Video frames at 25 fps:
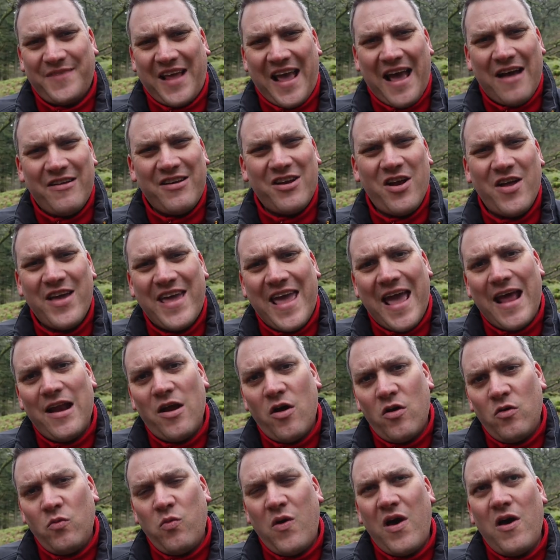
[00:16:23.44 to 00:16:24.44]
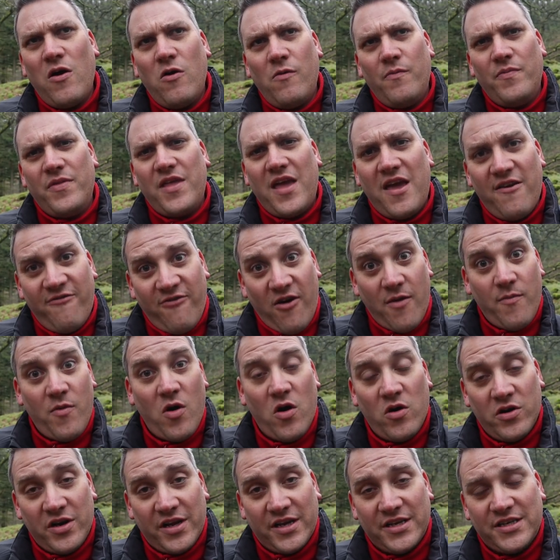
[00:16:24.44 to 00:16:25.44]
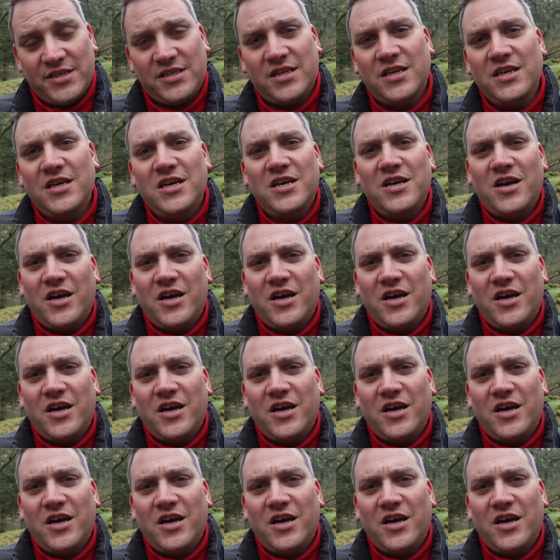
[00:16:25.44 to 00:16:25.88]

How did I get on? Well, if I'm honest,